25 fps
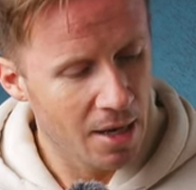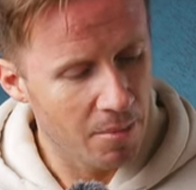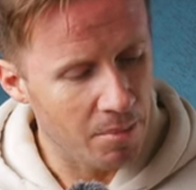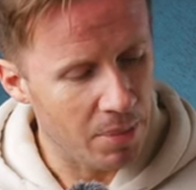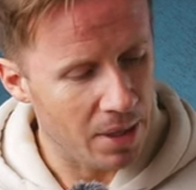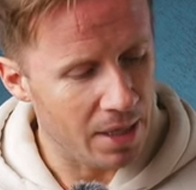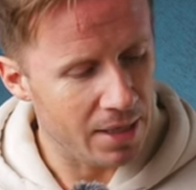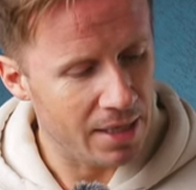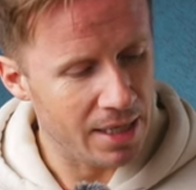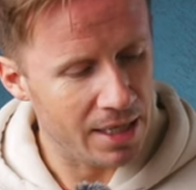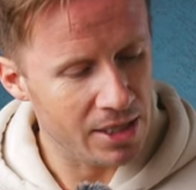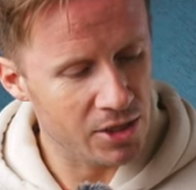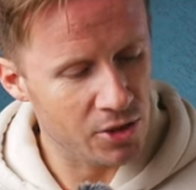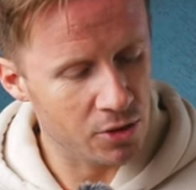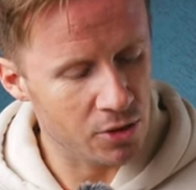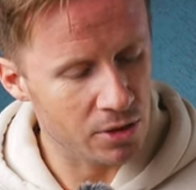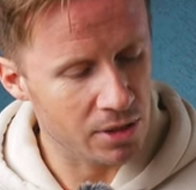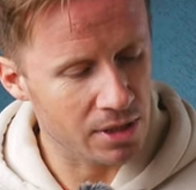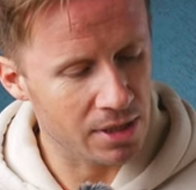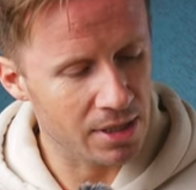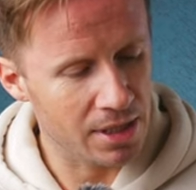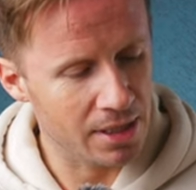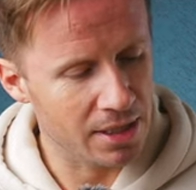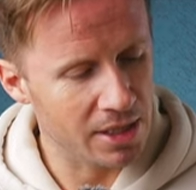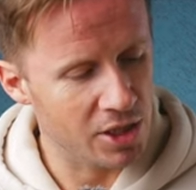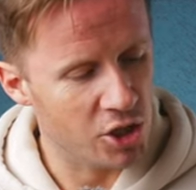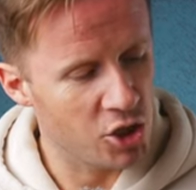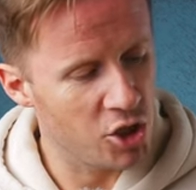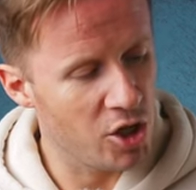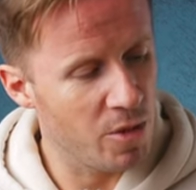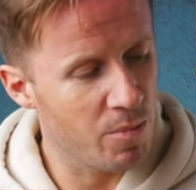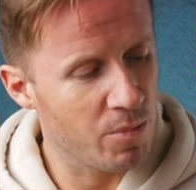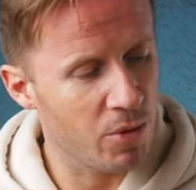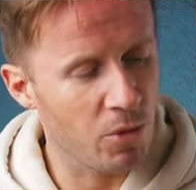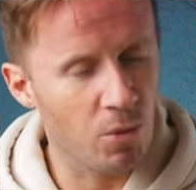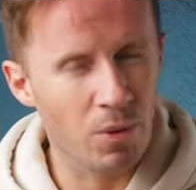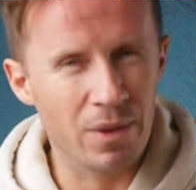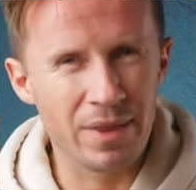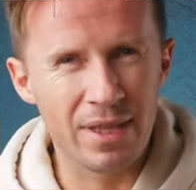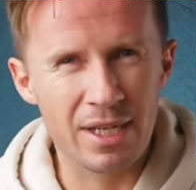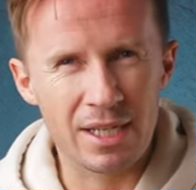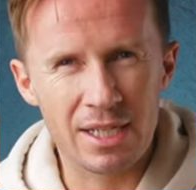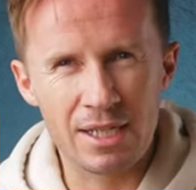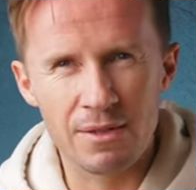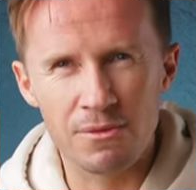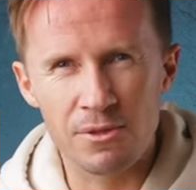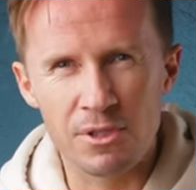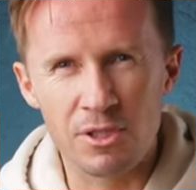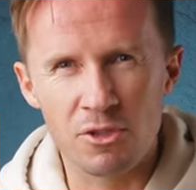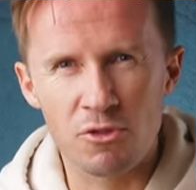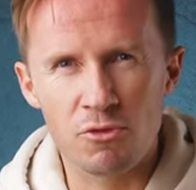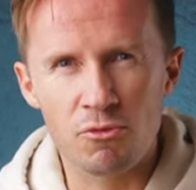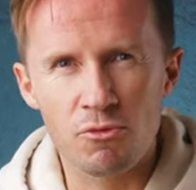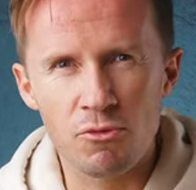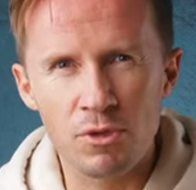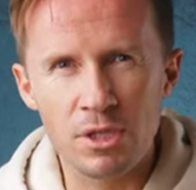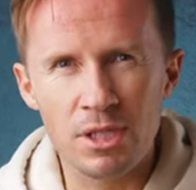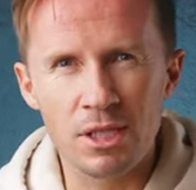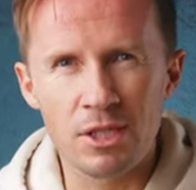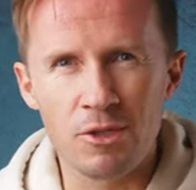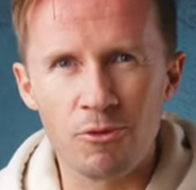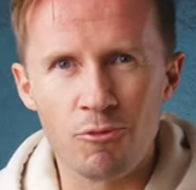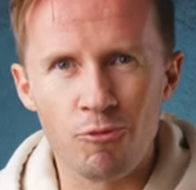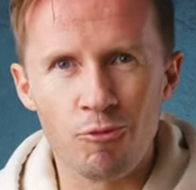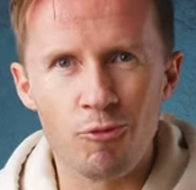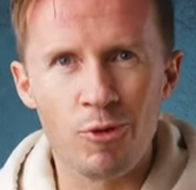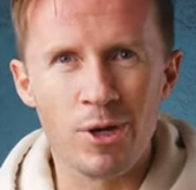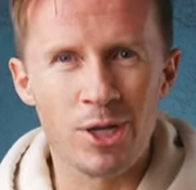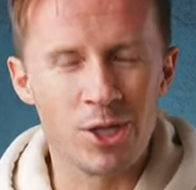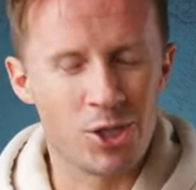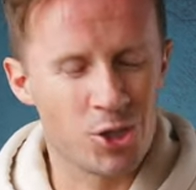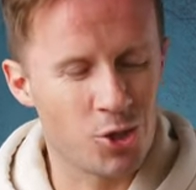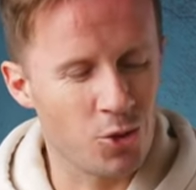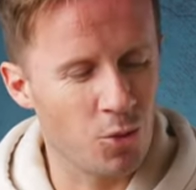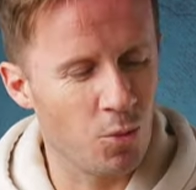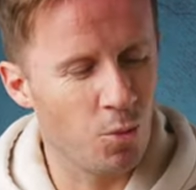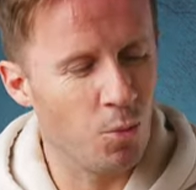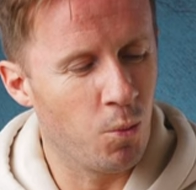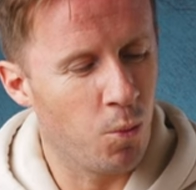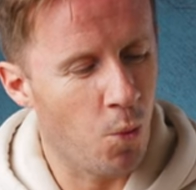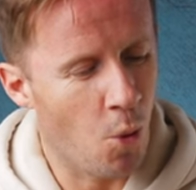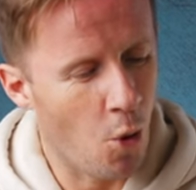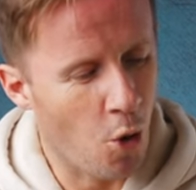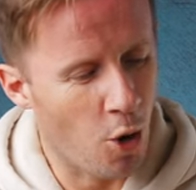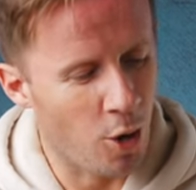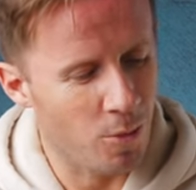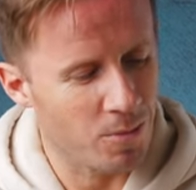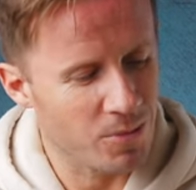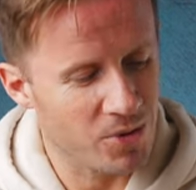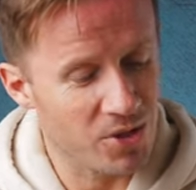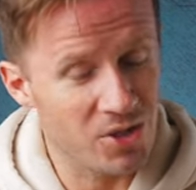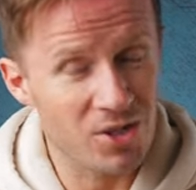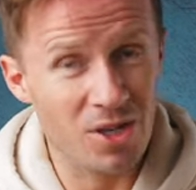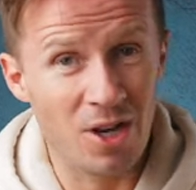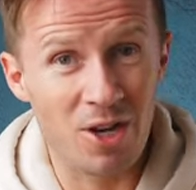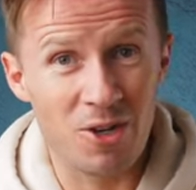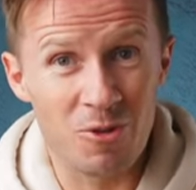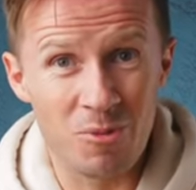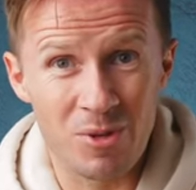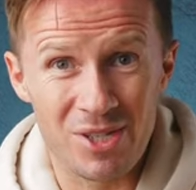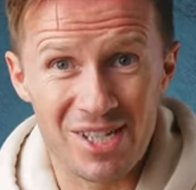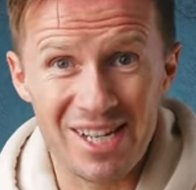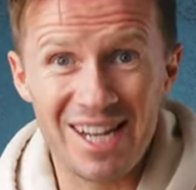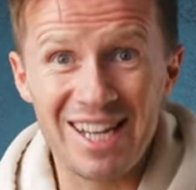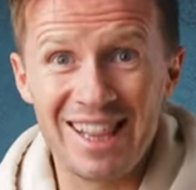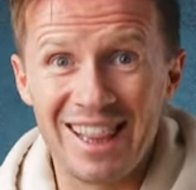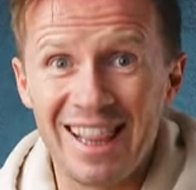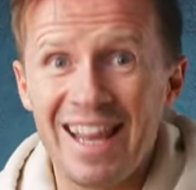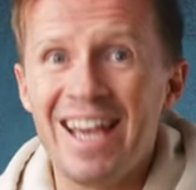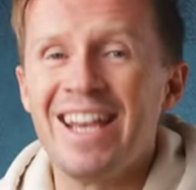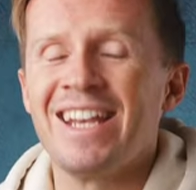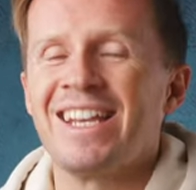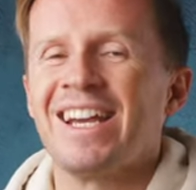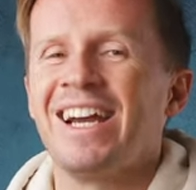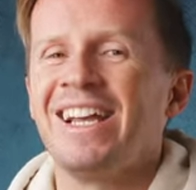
But a nicer, slightly cheaper one that gives this really rich, warm sound, which I like.